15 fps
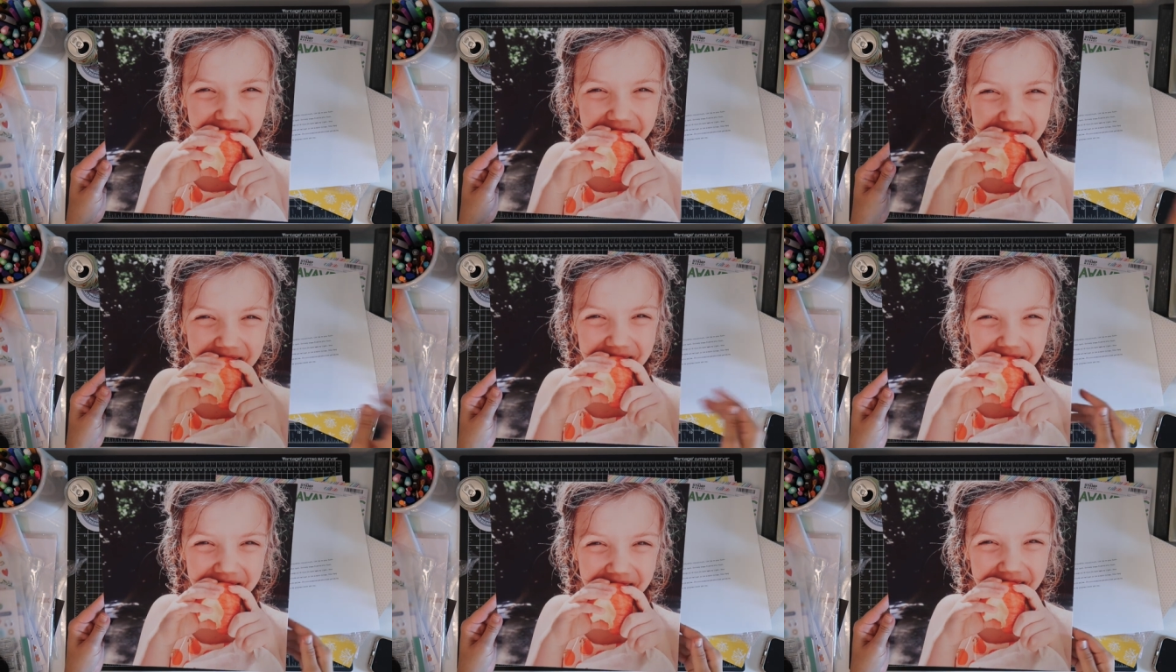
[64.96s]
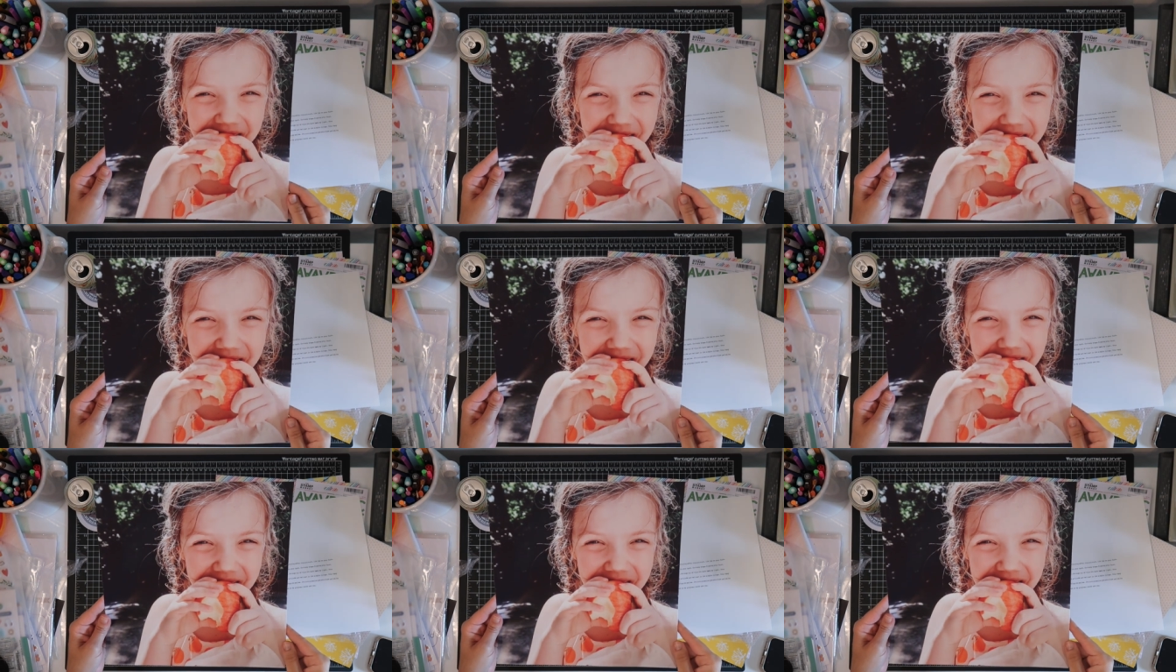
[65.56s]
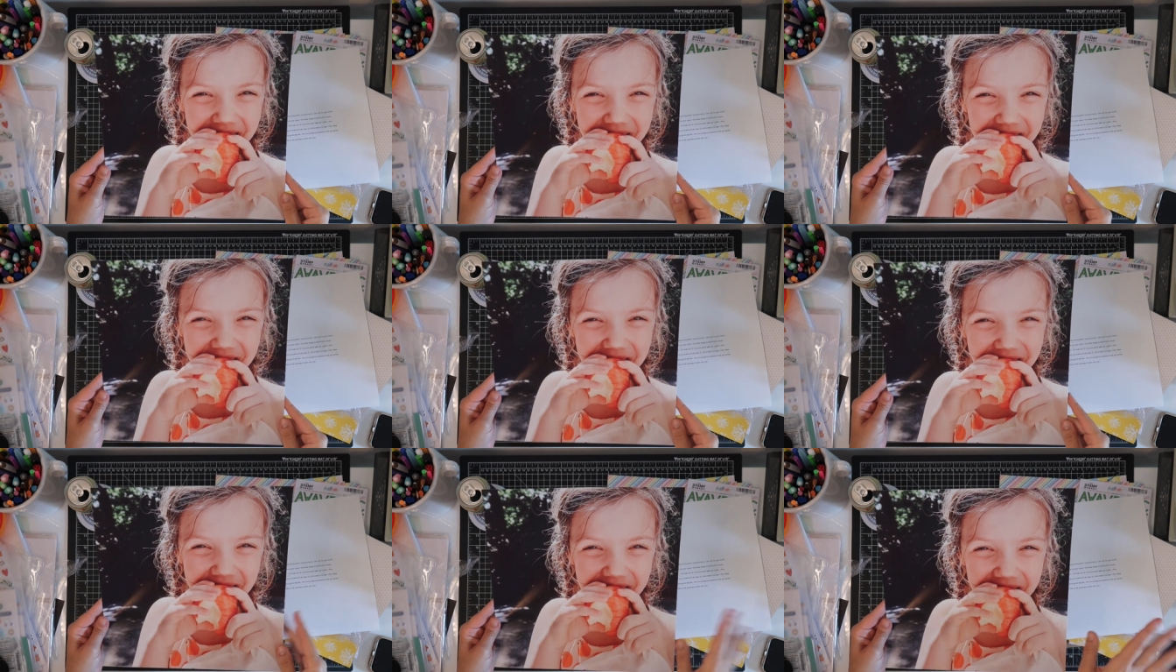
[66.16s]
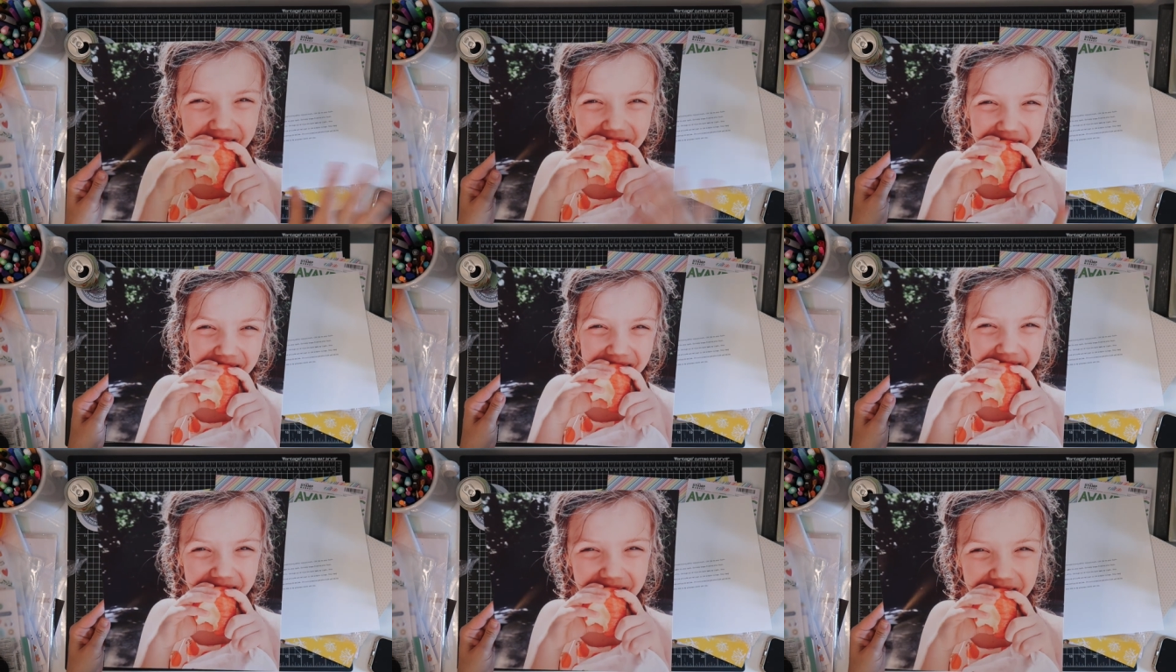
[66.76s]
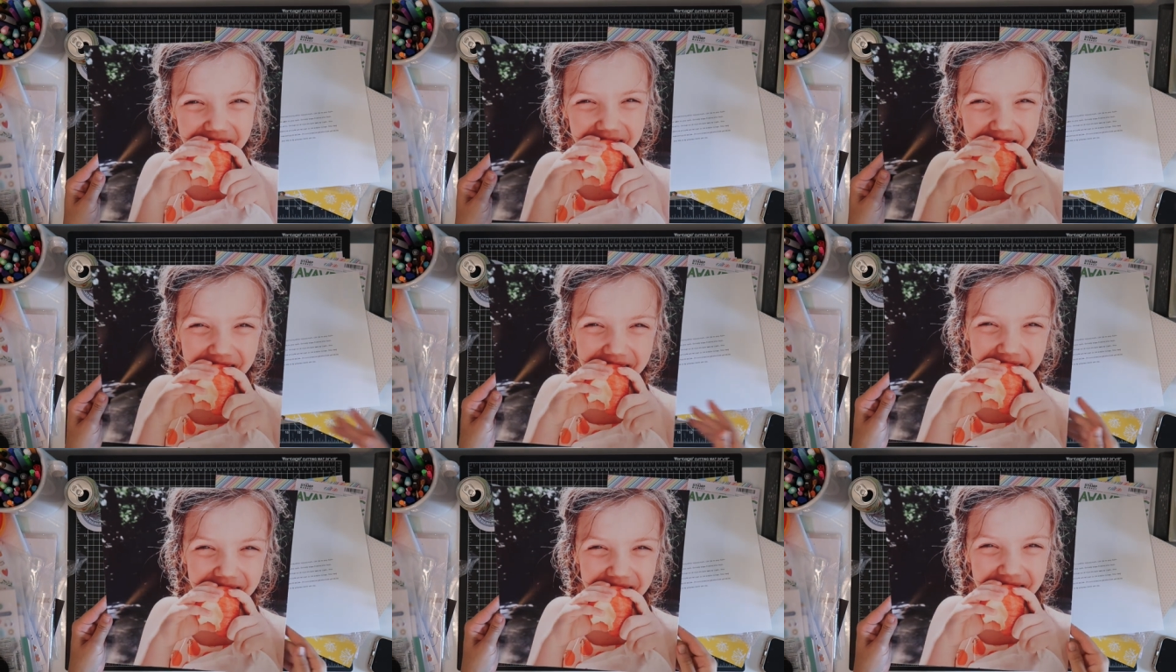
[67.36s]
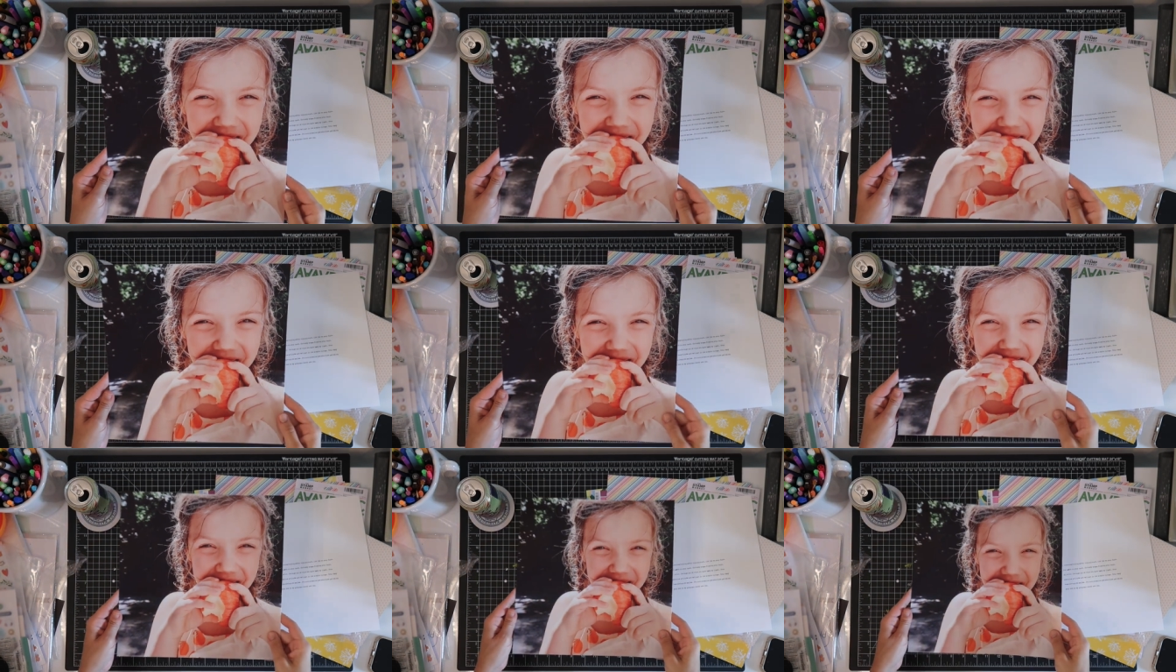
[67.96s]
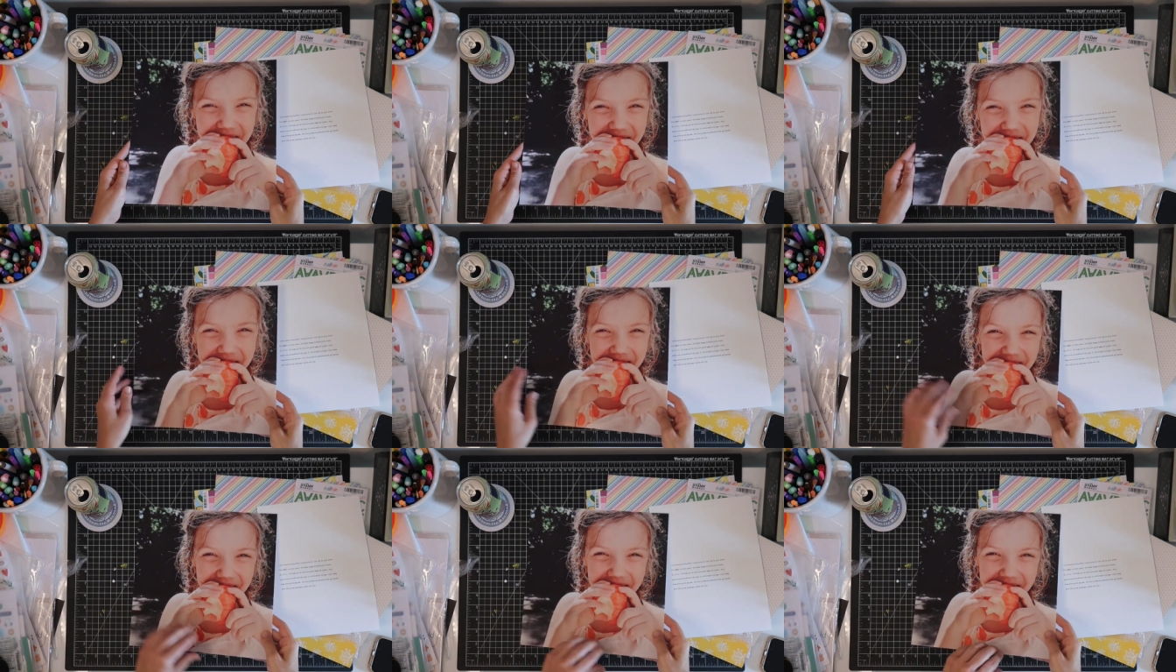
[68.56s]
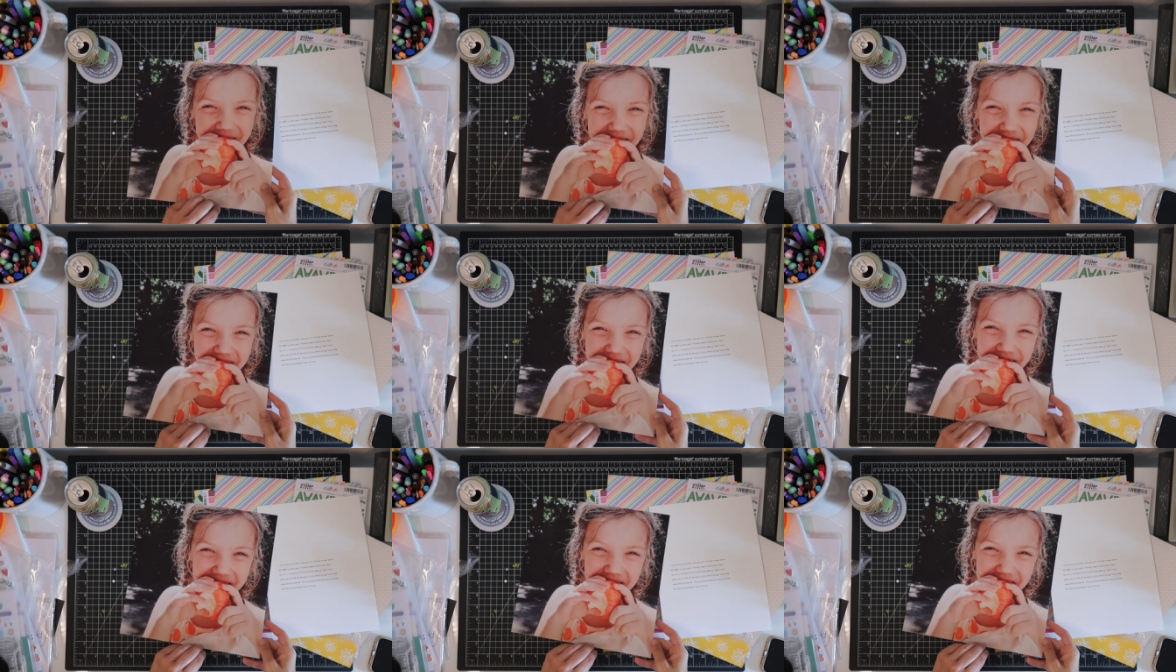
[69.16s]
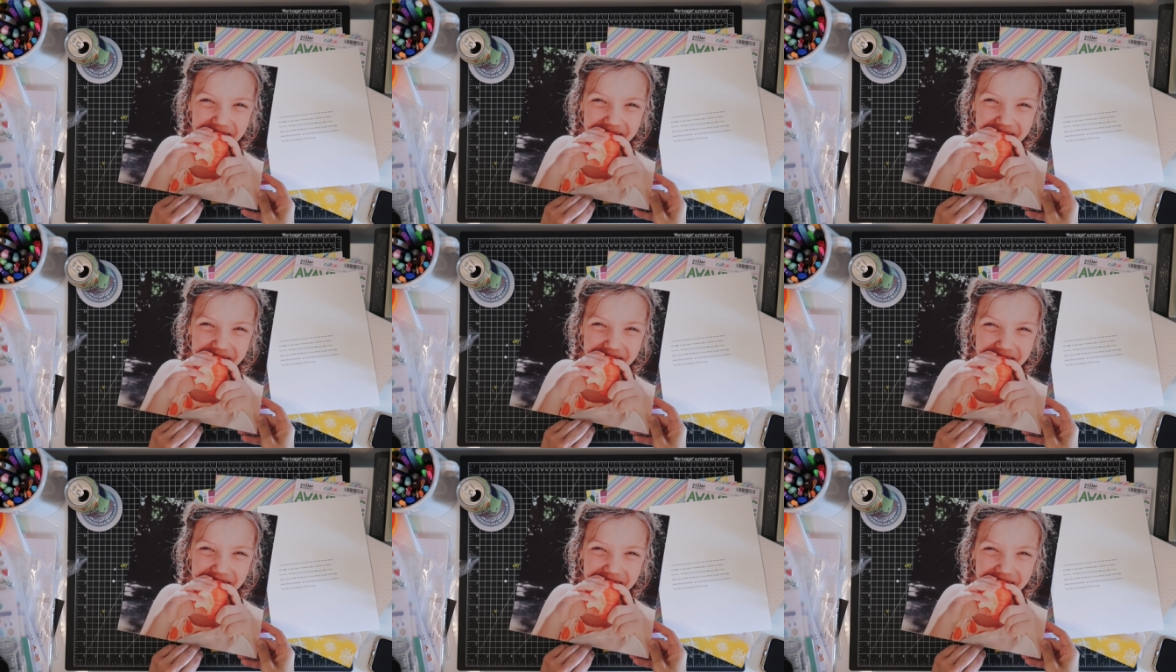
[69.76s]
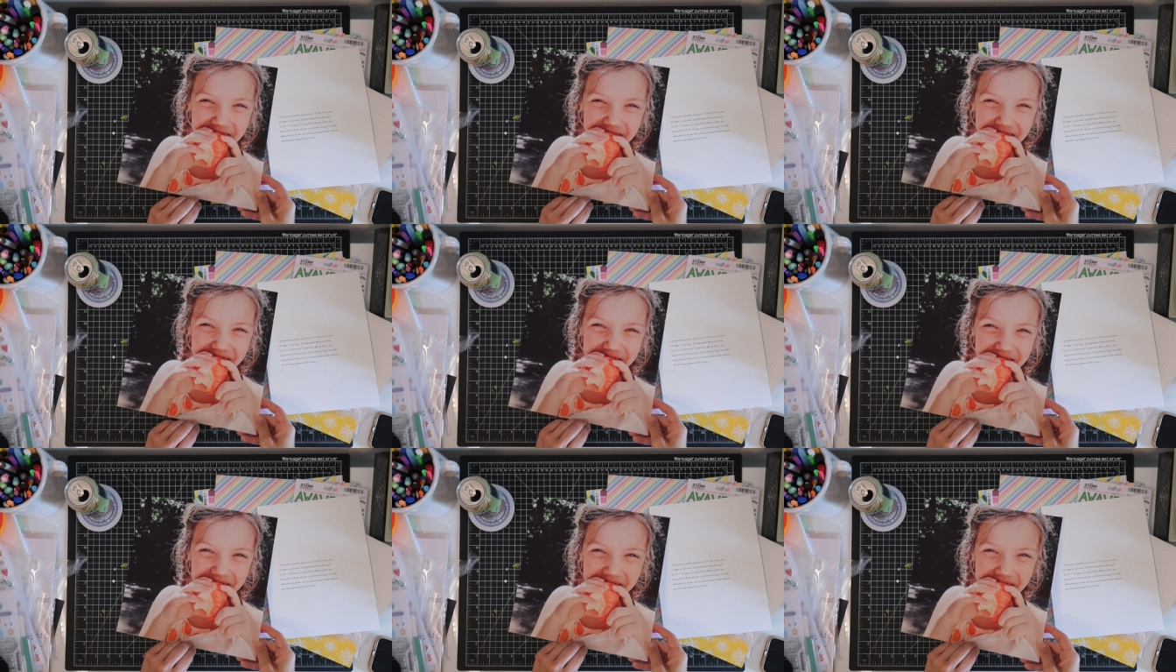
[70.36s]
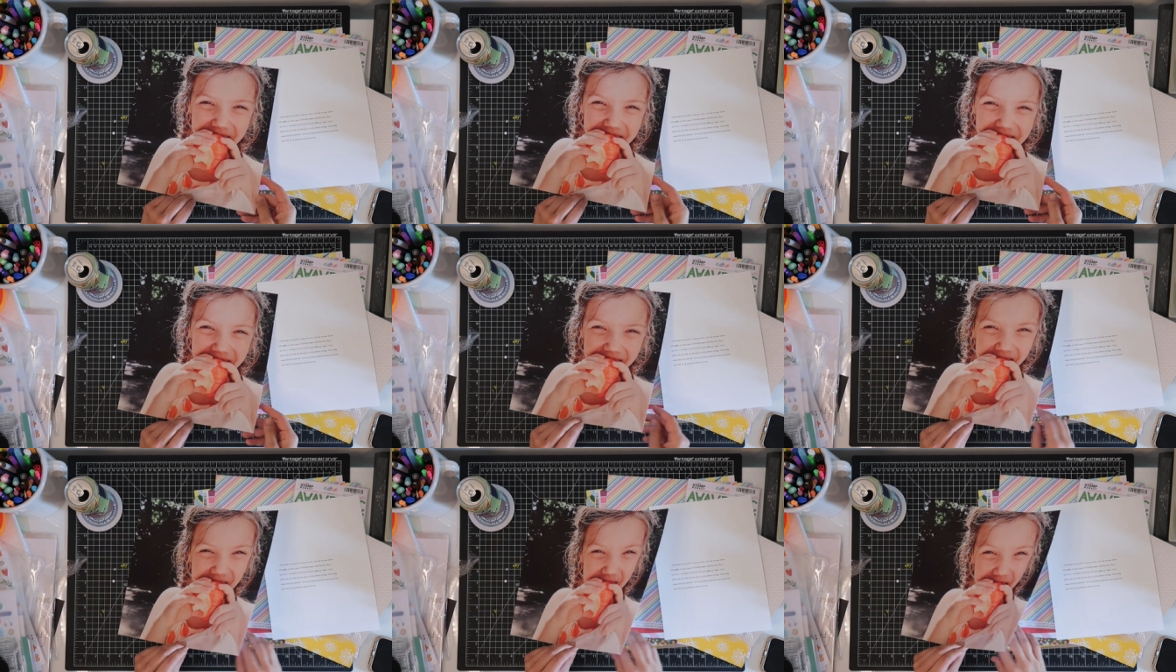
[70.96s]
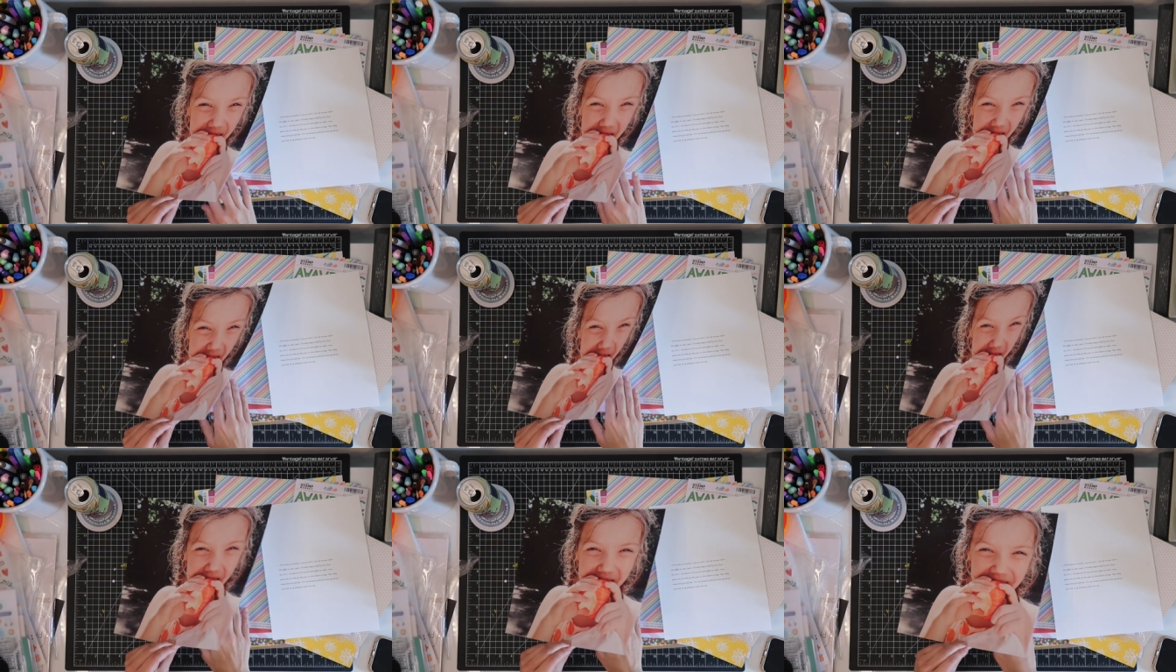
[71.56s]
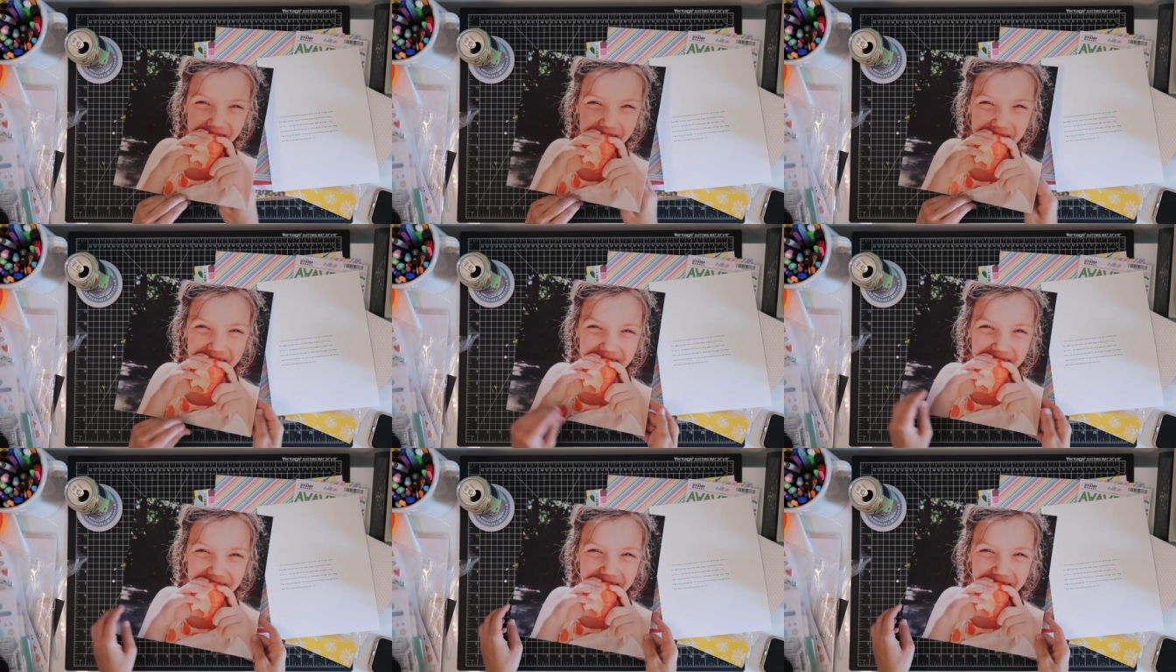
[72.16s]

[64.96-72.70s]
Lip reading: in our driveway. So she's got all the crazy wispy baby hair and having a snack, and she's super duper happy.